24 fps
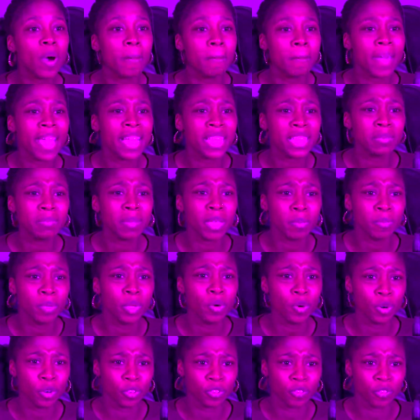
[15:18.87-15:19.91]
makes me
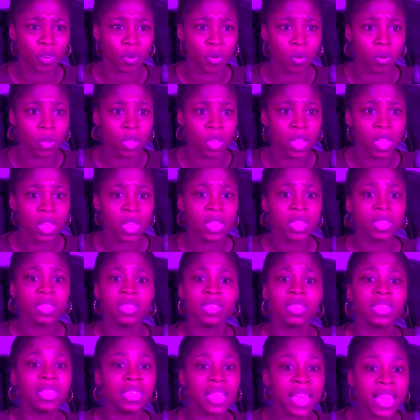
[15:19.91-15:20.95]
beautiful.
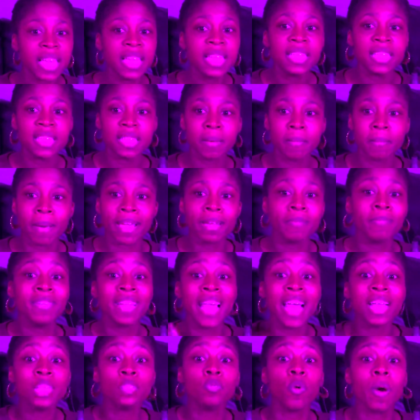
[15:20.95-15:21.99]
See somebody.
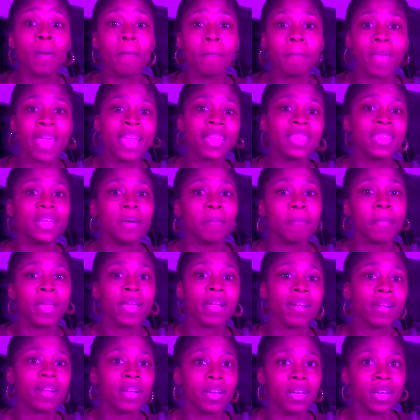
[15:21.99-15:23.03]
That's what makes
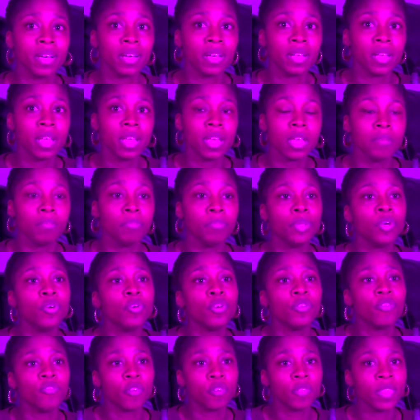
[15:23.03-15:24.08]
America
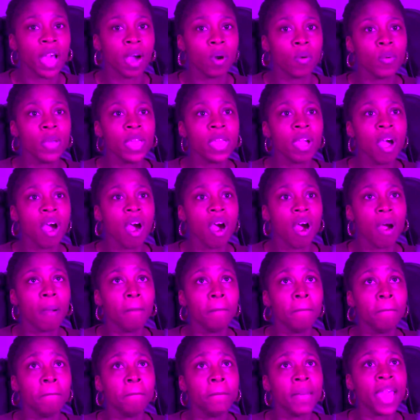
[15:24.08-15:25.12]
beautiful, that we are
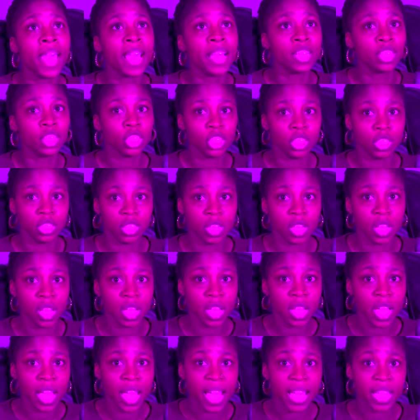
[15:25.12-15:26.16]
meshed
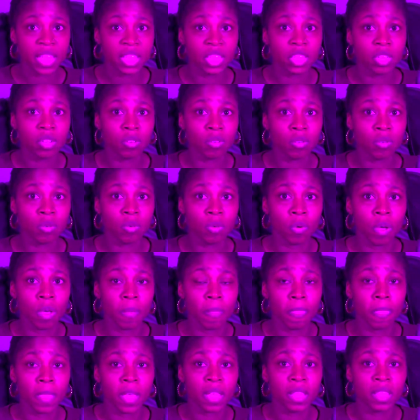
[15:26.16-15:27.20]
into
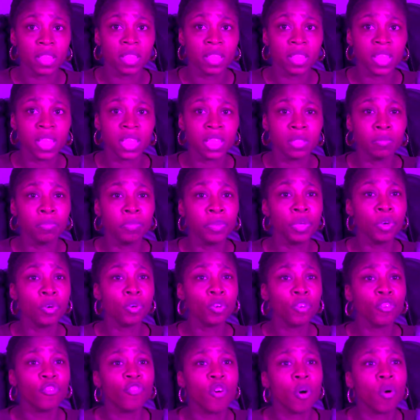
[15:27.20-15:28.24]
this beautiful